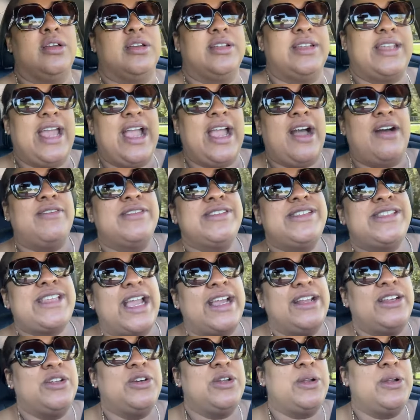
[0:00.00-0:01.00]
they always
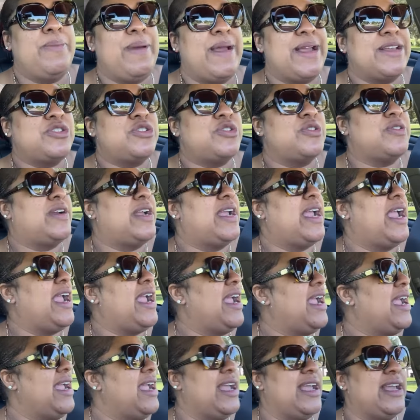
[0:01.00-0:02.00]
say do the best you
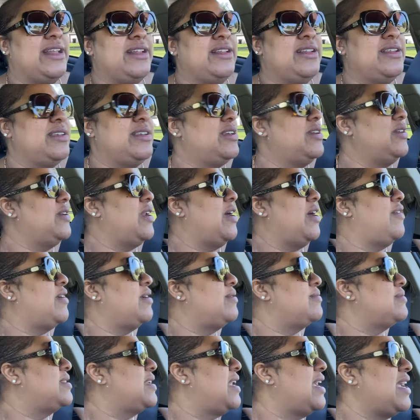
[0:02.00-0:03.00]
can you know what
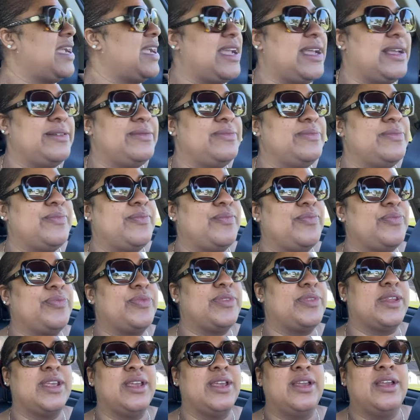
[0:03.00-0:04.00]
i'm saying
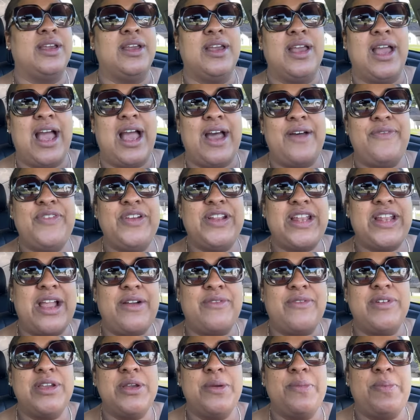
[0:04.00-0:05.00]
i feel
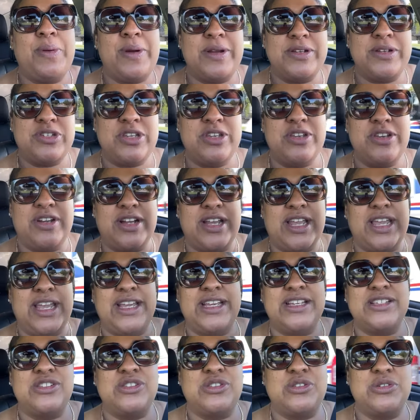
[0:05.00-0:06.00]
like when you pressure your
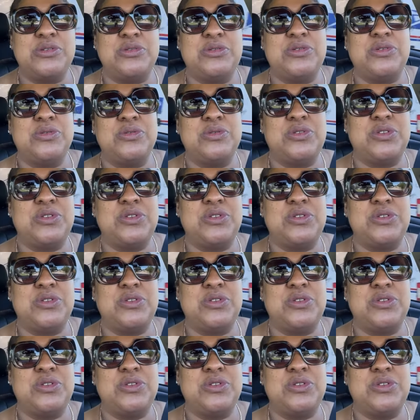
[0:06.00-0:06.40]
kids too too